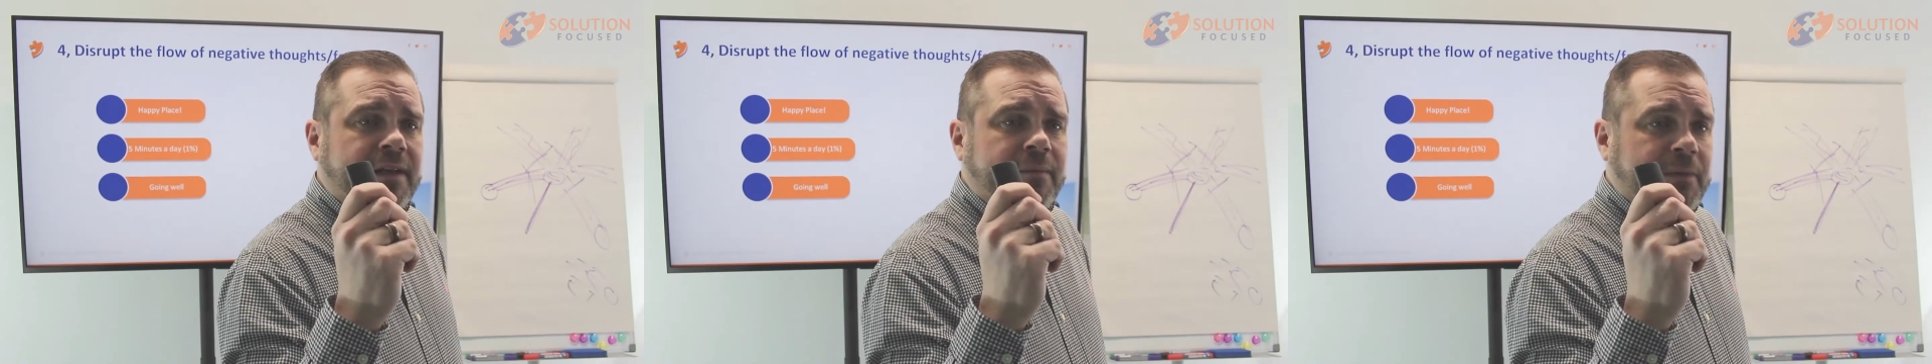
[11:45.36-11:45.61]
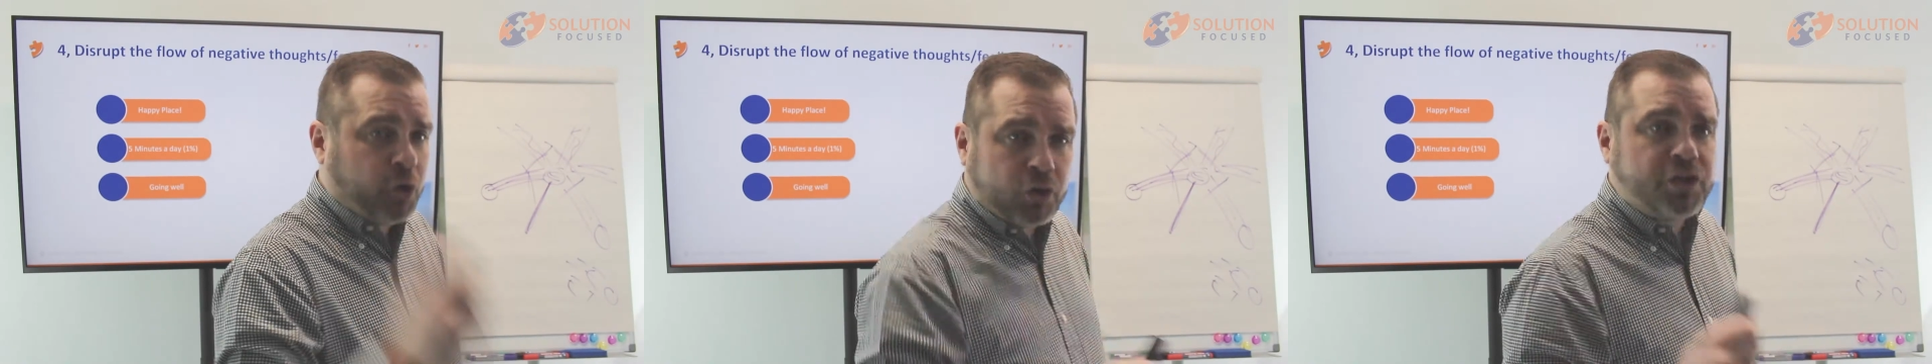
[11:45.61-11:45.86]

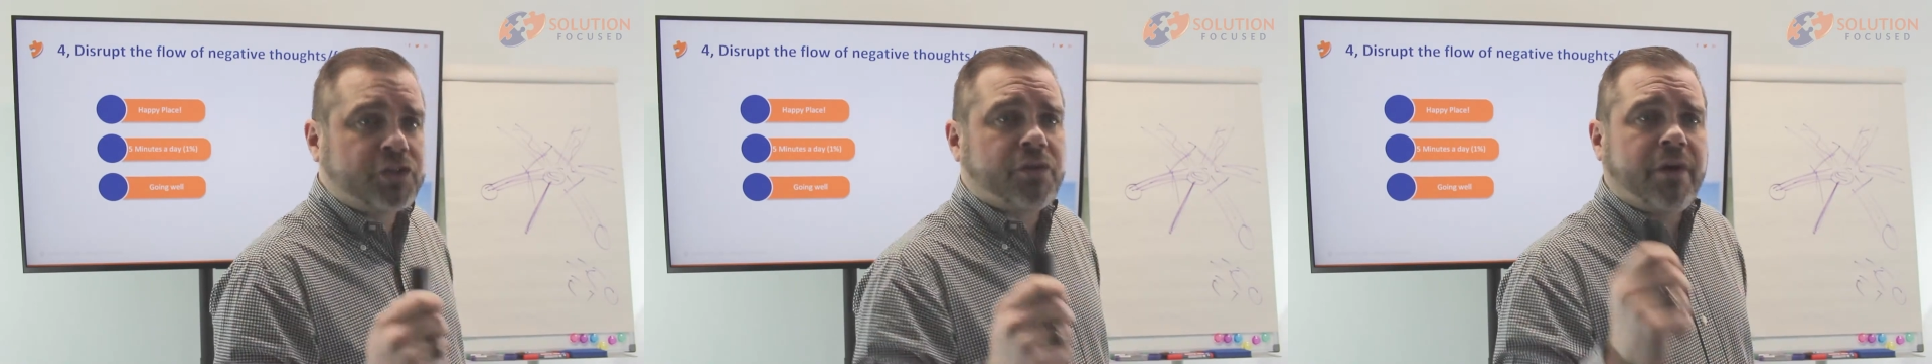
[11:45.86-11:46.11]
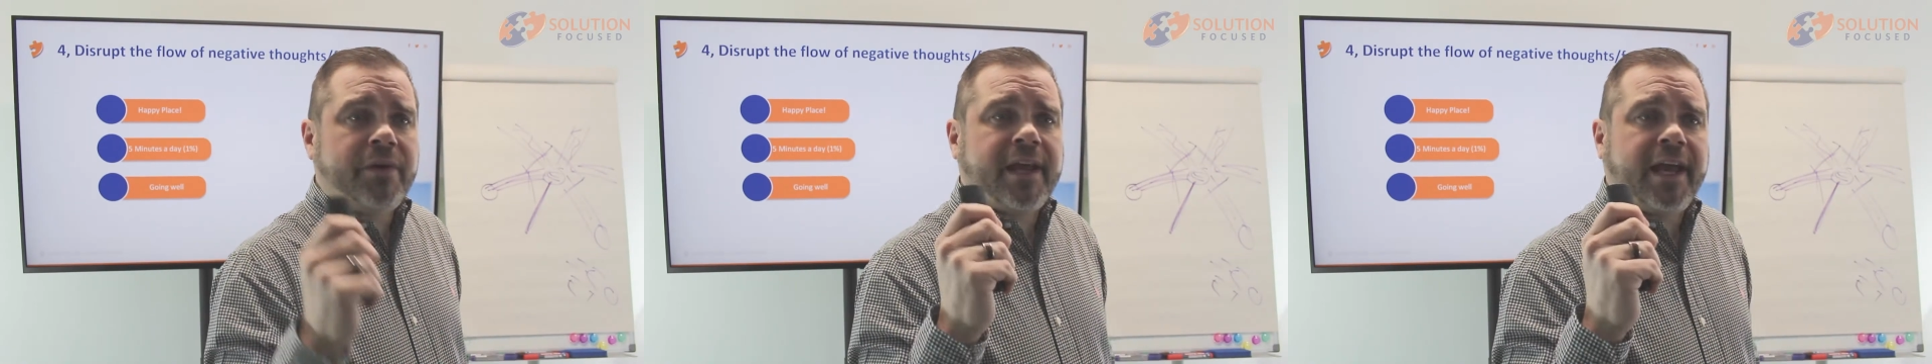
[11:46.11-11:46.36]
my daughters
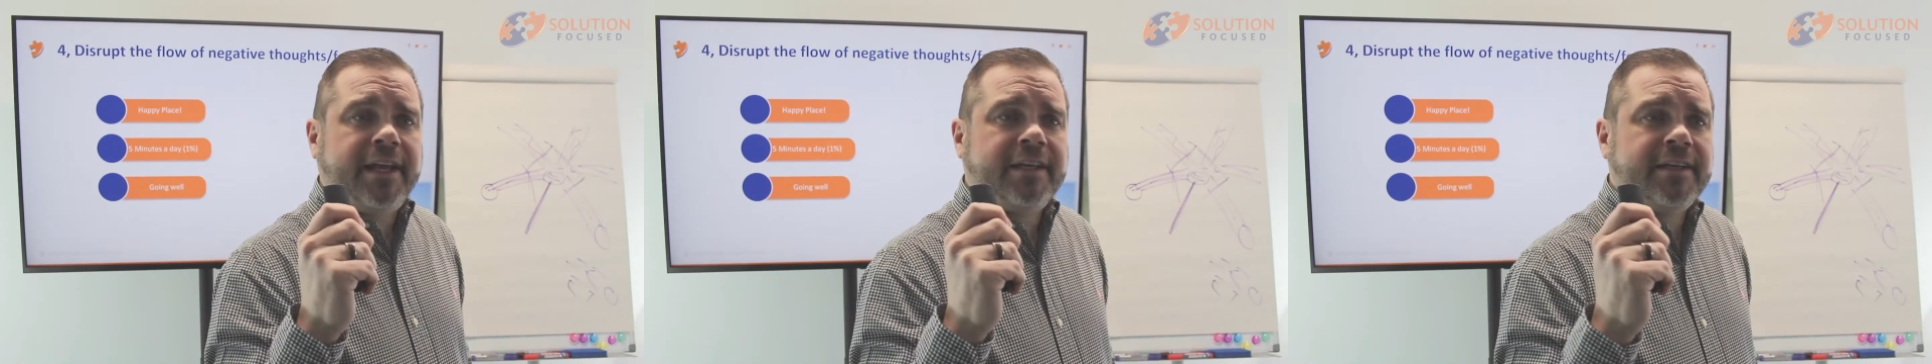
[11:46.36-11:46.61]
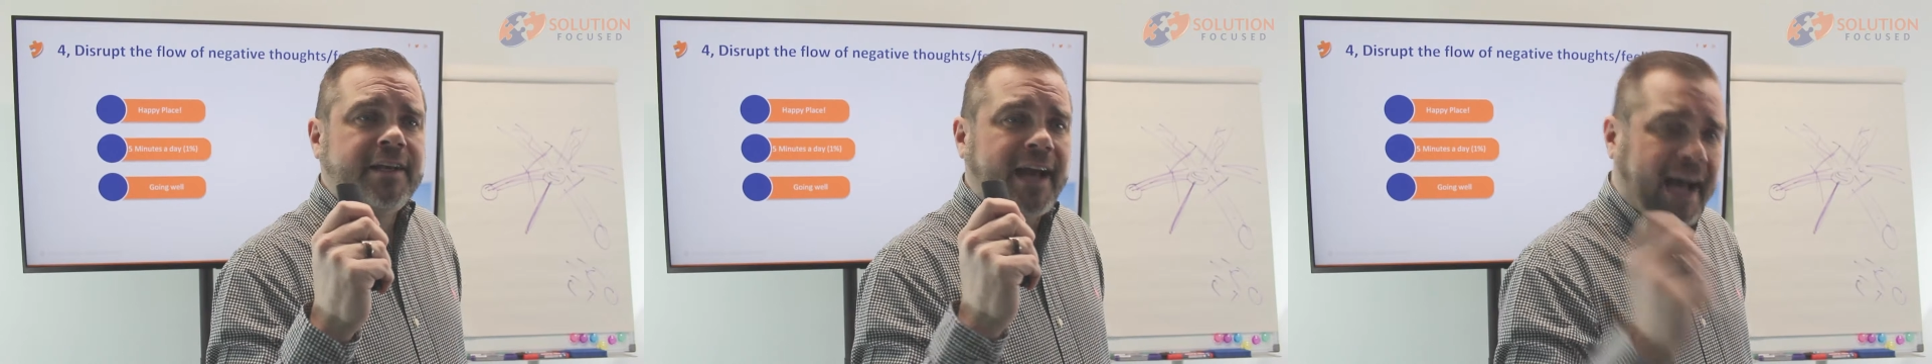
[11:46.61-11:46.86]
are okay,
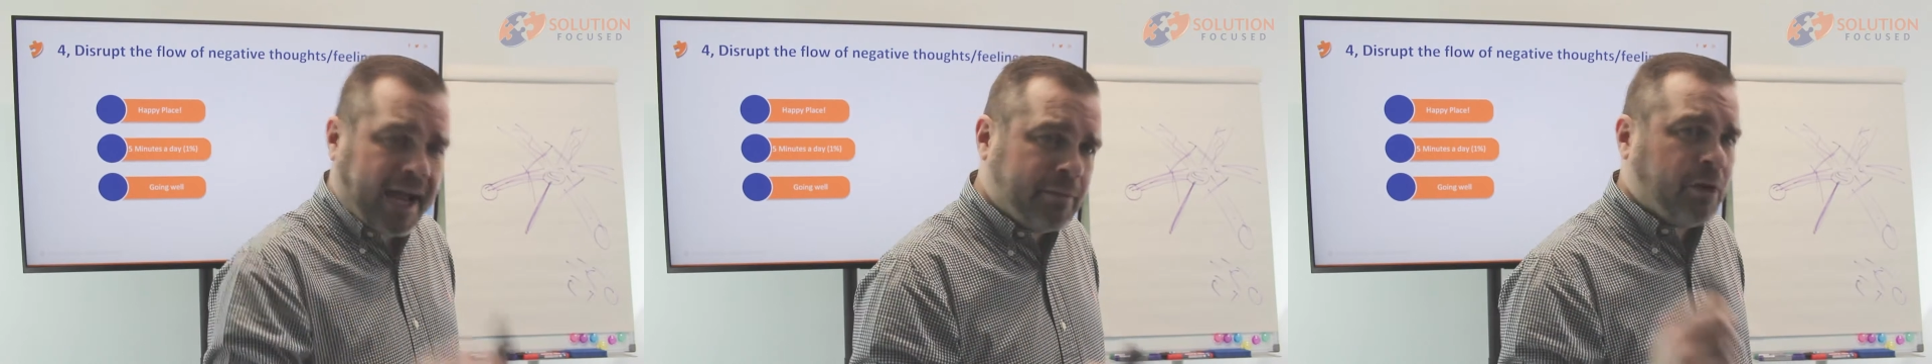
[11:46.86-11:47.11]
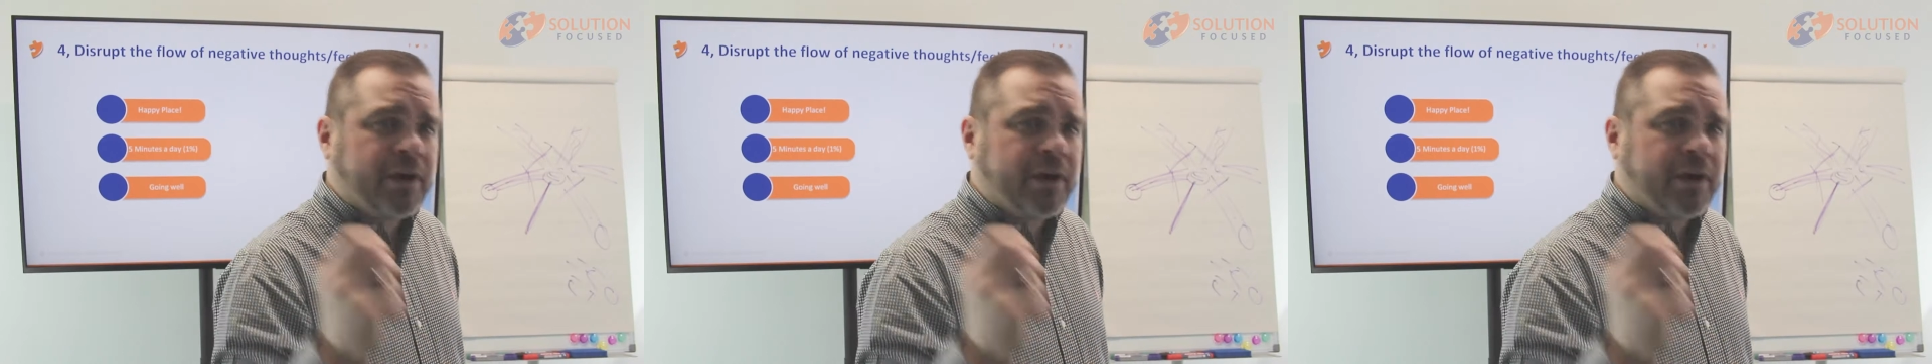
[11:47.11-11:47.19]
I'm